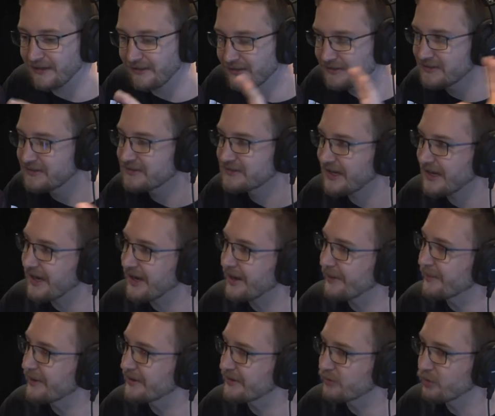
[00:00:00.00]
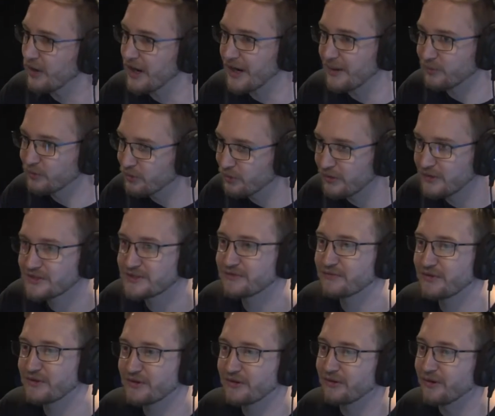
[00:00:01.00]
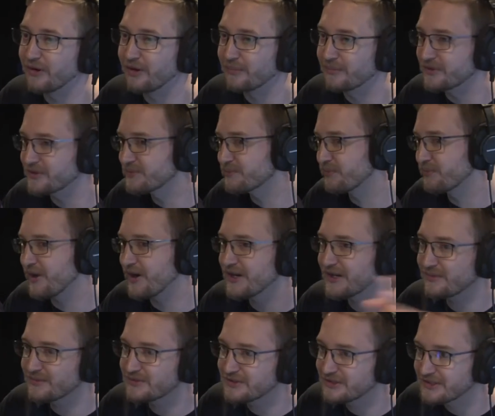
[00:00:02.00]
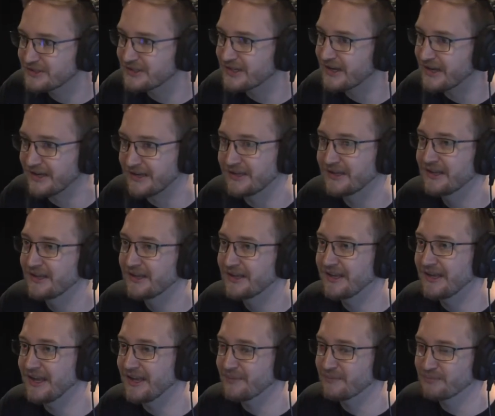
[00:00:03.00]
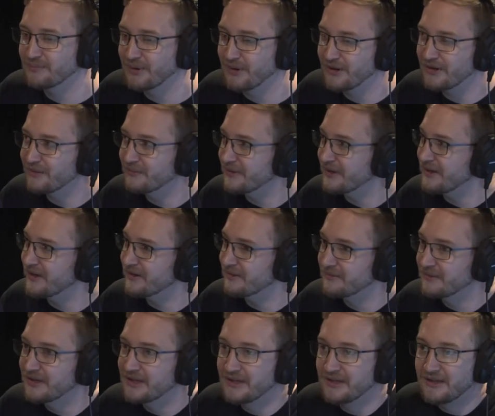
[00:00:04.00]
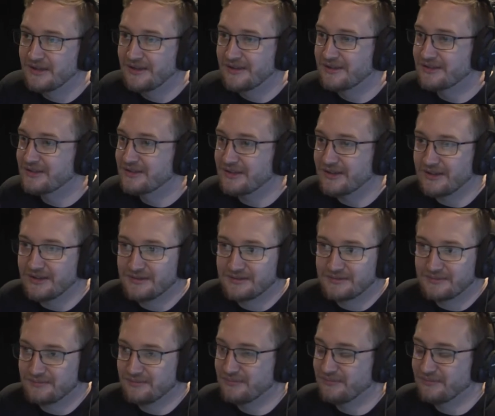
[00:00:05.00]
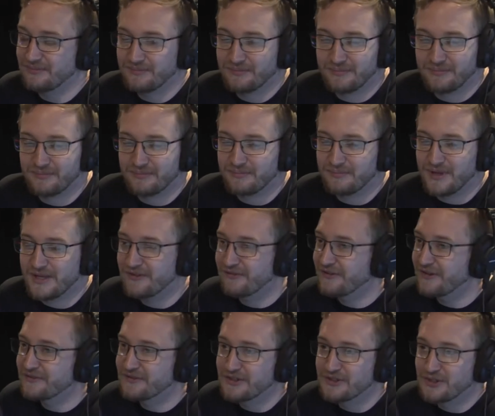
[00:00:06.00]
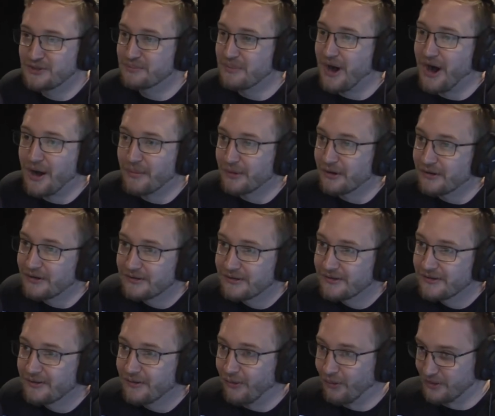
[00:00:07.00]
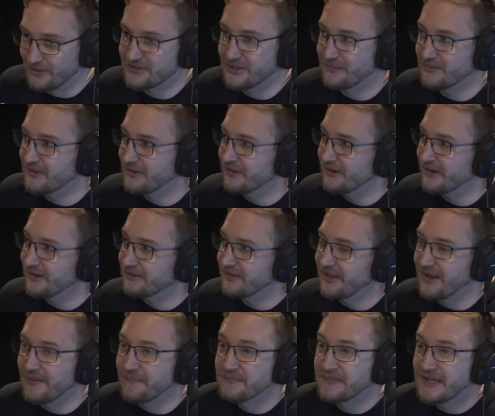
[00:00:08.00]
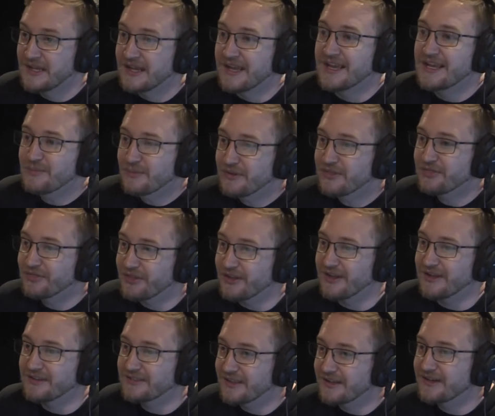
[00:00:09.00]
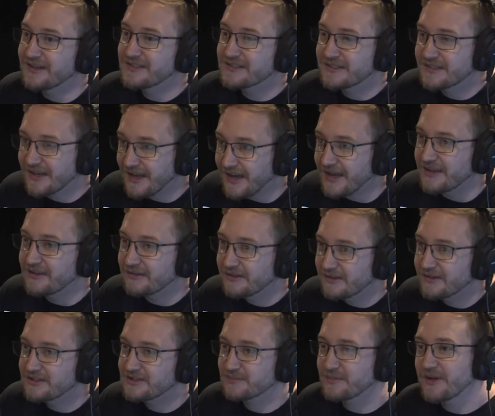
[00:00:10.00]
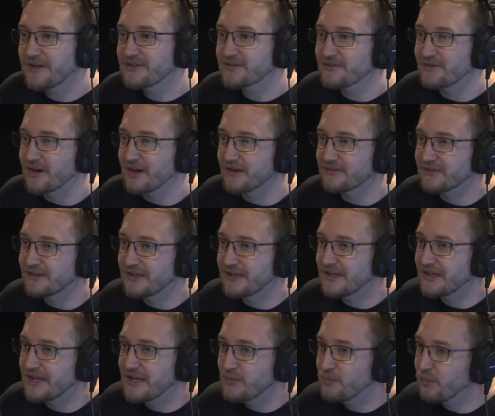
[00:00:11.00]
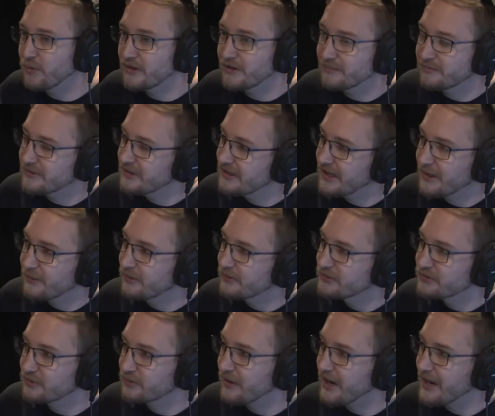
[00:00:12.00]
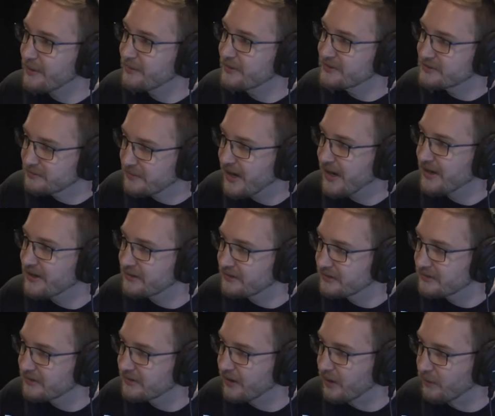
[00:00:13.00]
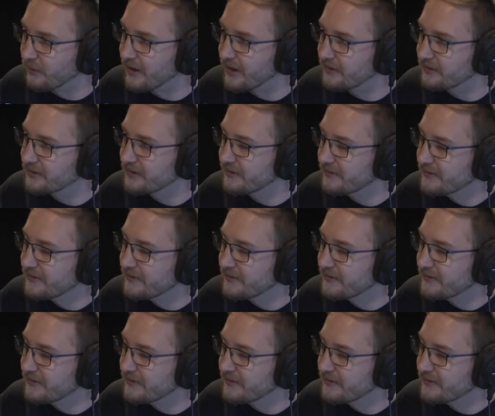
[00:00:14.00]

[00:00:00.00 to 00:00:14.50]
in time and grab Christopher Columbus, bring him to today, and put him in a B-52 bomber. Or something like that. He would think that it's an alien spacecraft. He wouldn't be able to wrap his mind around it.